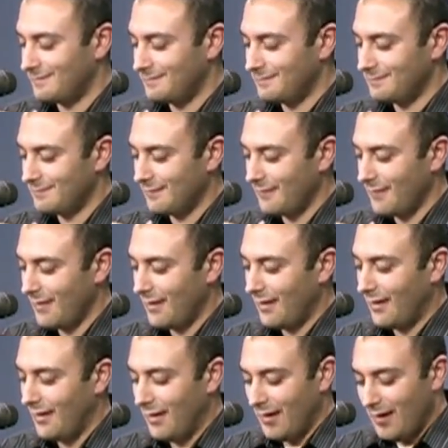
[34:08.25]

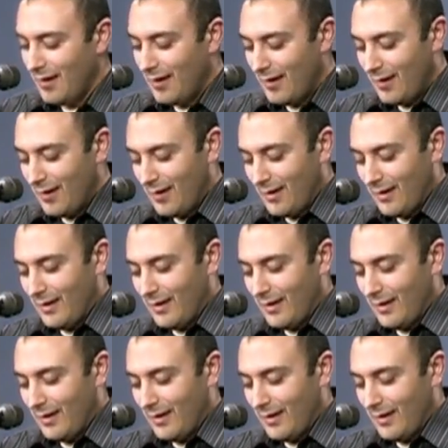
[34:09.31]
(silence)